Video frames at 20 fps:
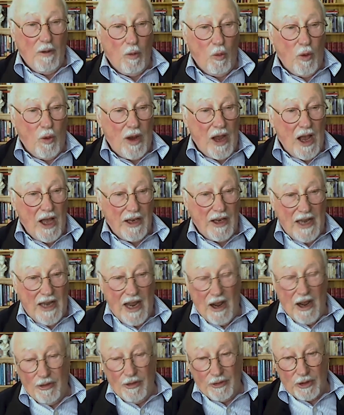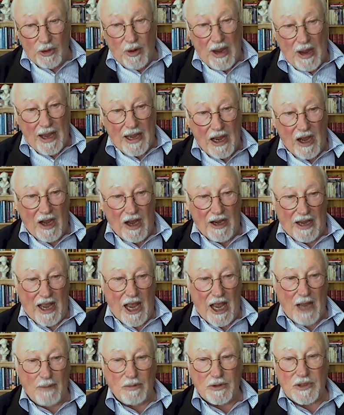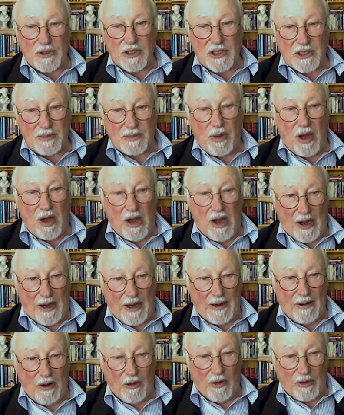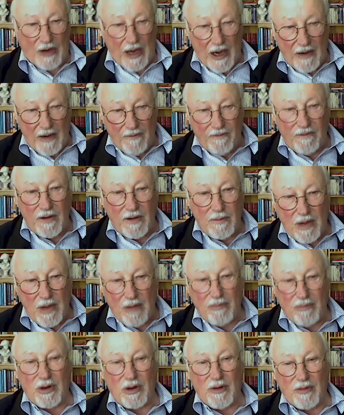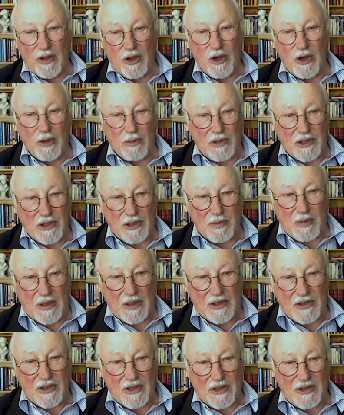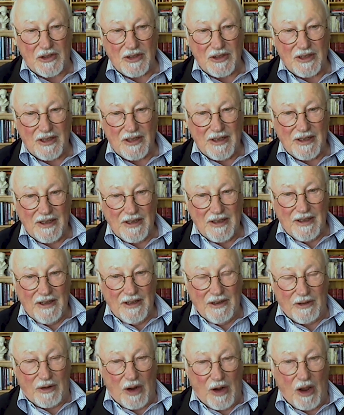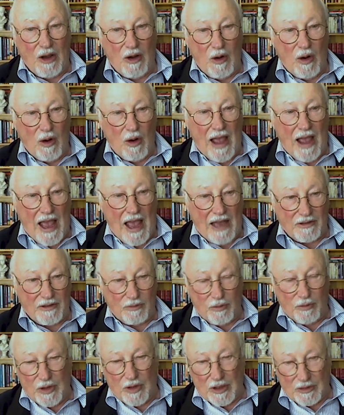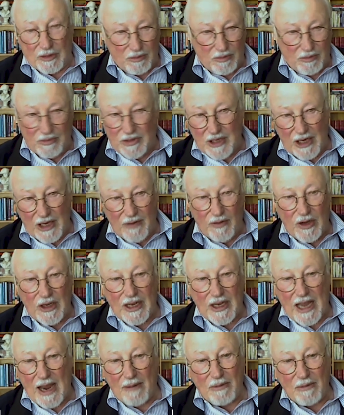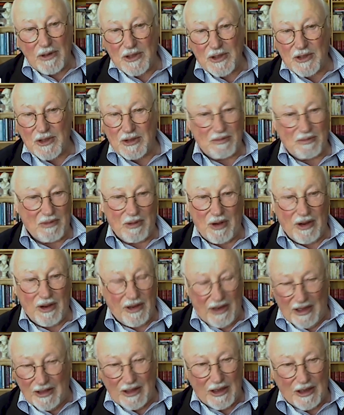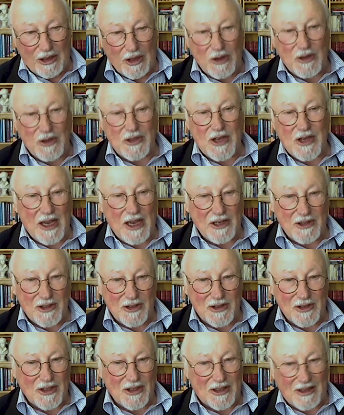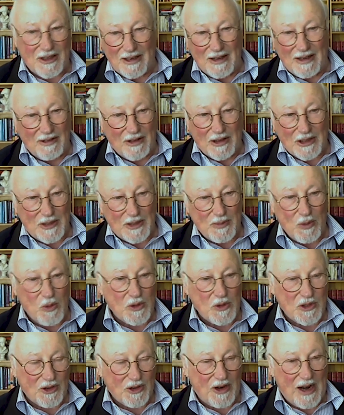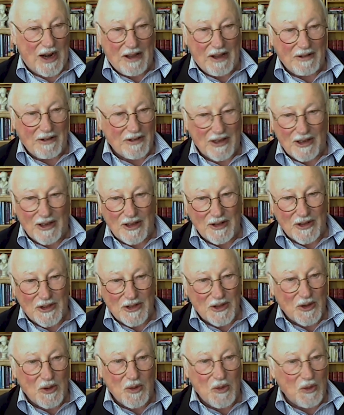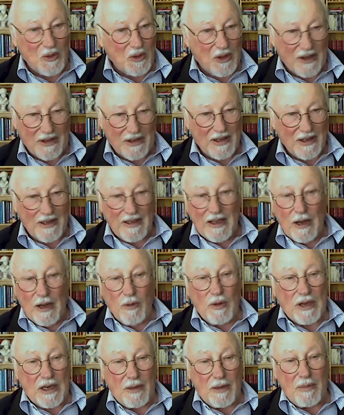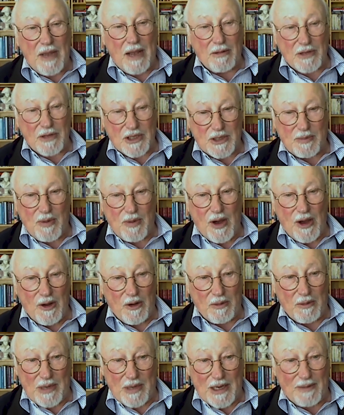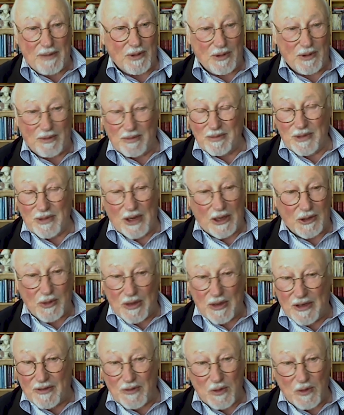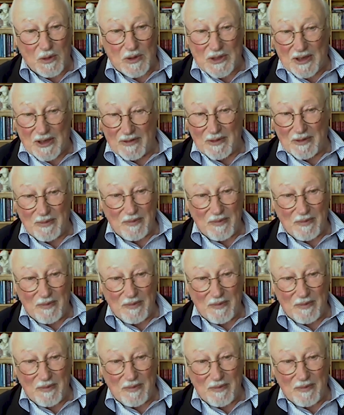We are now through AI able to spy on every member of the human species, and with the TV cameras in the newsagent and in the sports ground and in the school, and we're going to be able to spy on people, 24/7,